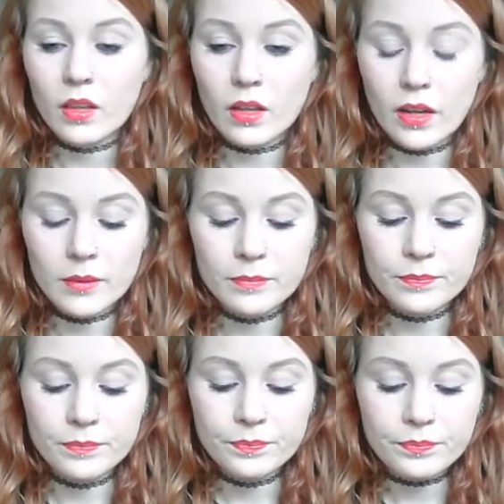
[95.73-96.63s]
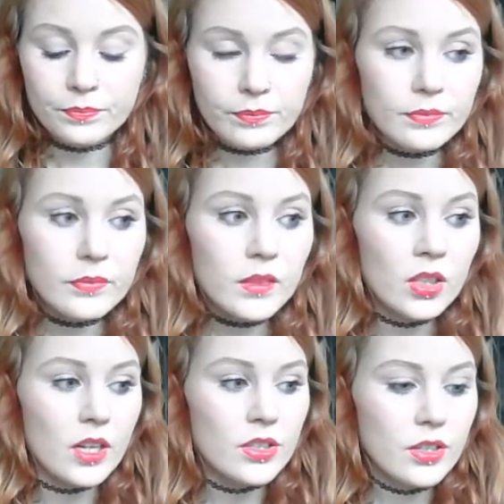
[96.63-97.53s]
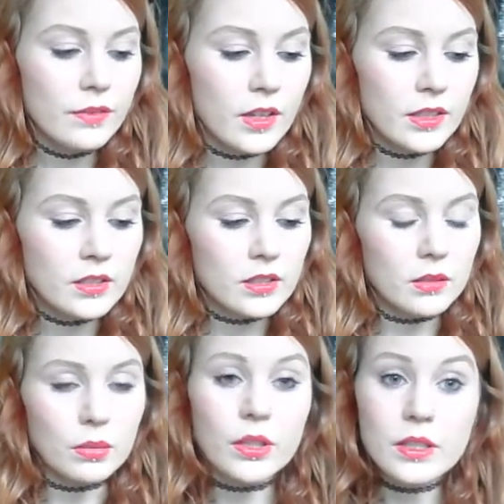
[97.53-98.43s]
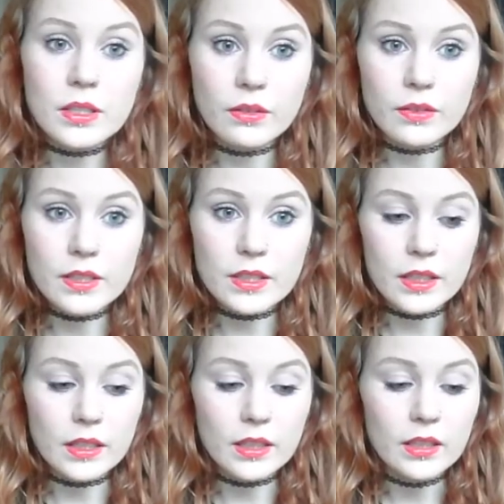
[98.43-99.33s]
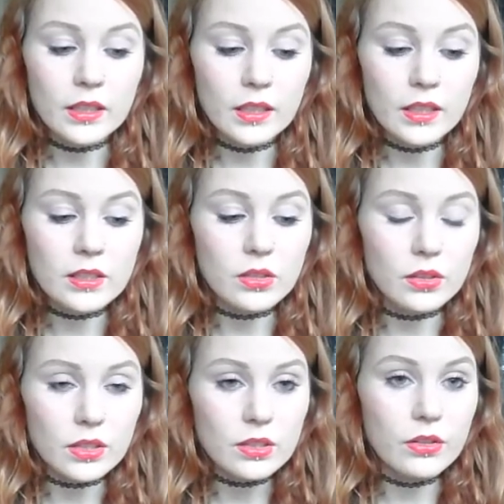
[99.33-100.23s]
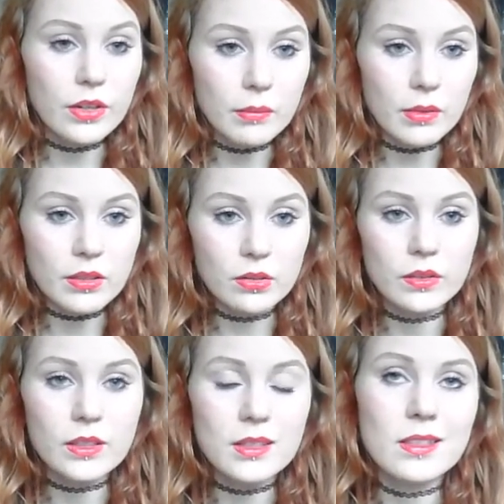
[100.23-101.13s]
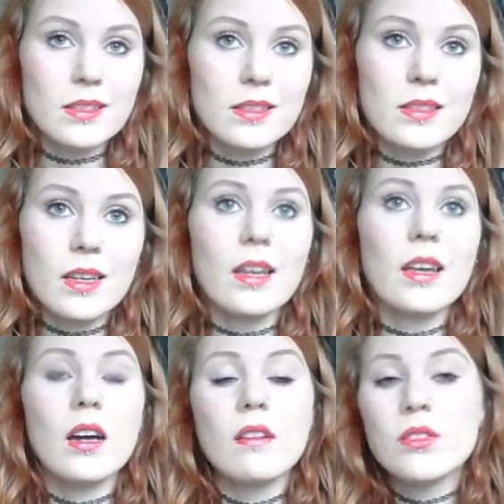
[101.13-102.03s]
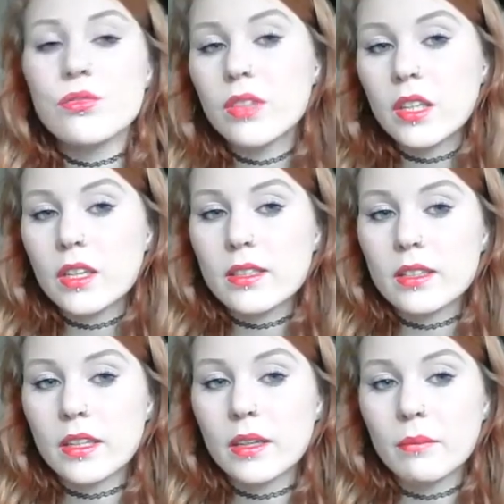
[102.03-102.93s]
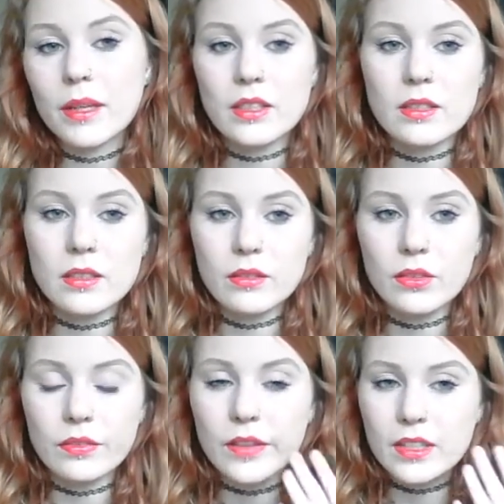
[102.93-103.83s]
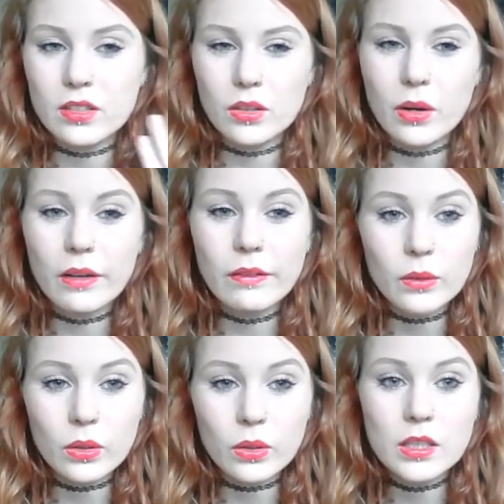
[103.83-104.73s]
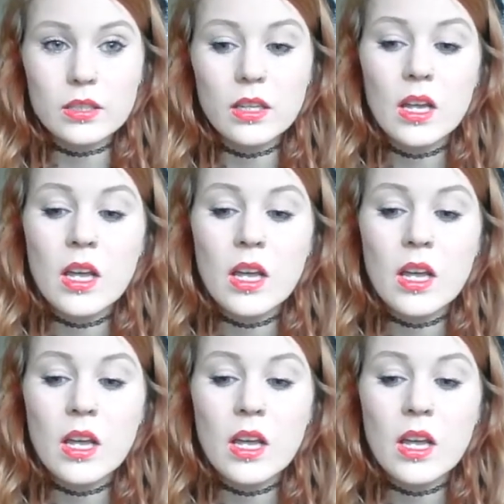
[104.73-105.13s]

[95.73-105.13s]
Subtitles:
I do find that because obviously it's got this creamy sort of consistency, it covers really nicely, makes your face look quite flawless.